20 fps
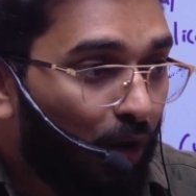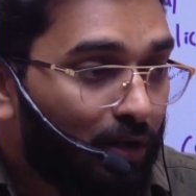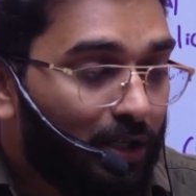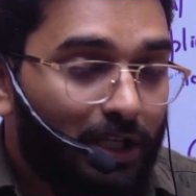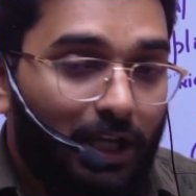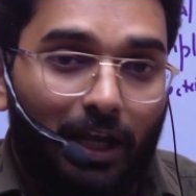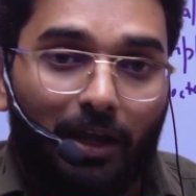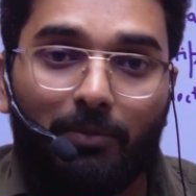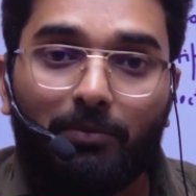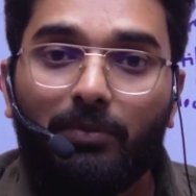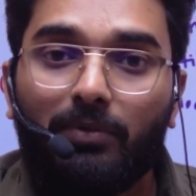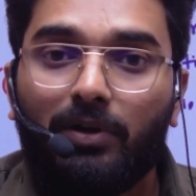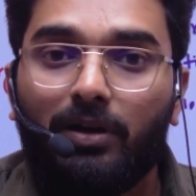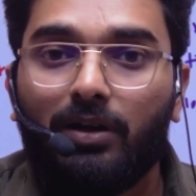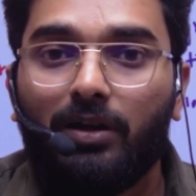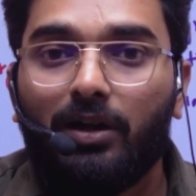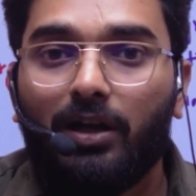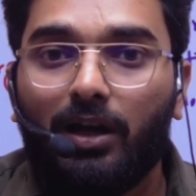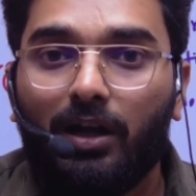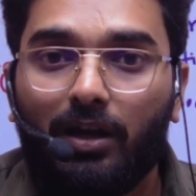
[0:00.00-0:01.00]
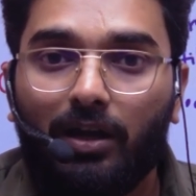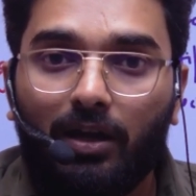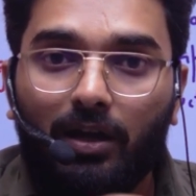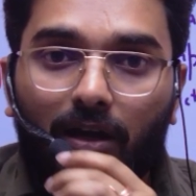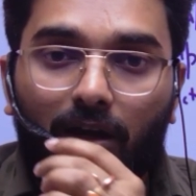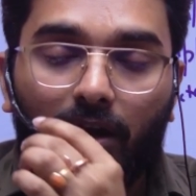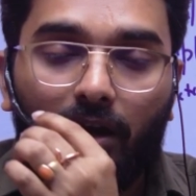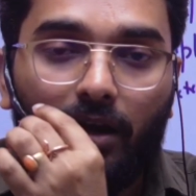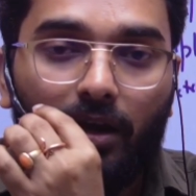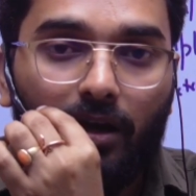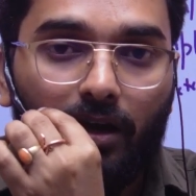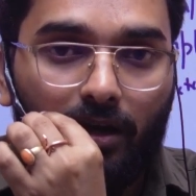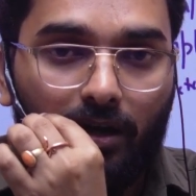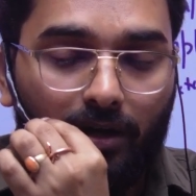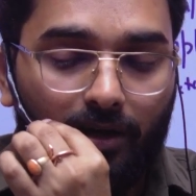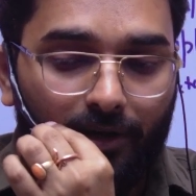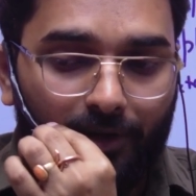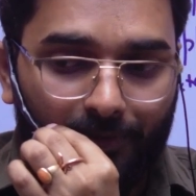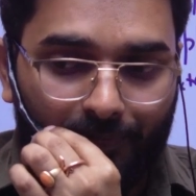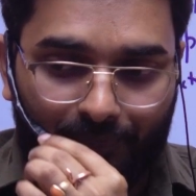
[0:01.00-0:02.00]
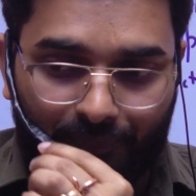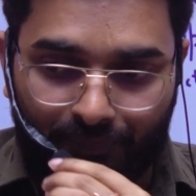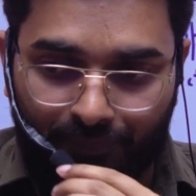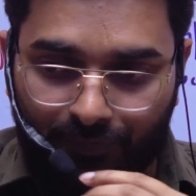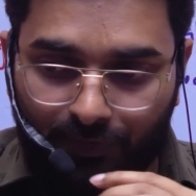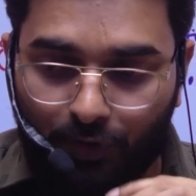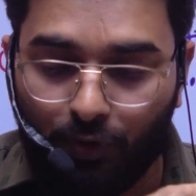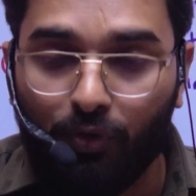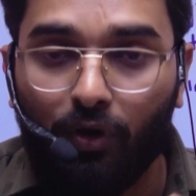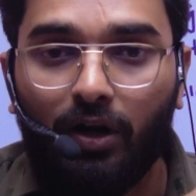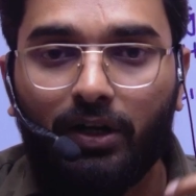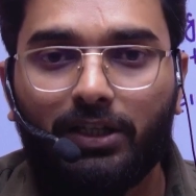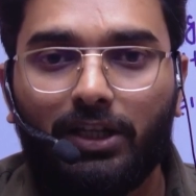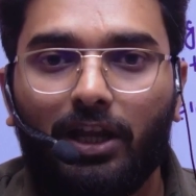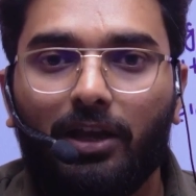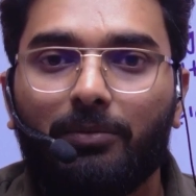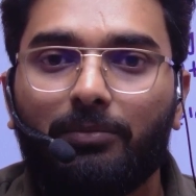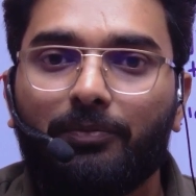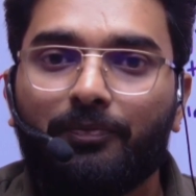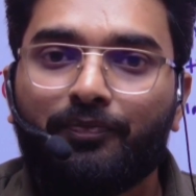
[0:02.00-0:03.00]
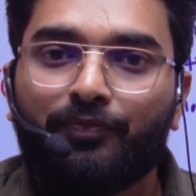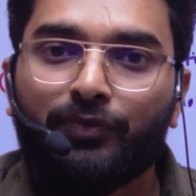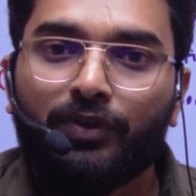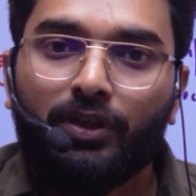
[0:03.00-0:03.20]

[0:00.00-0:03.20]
came do not came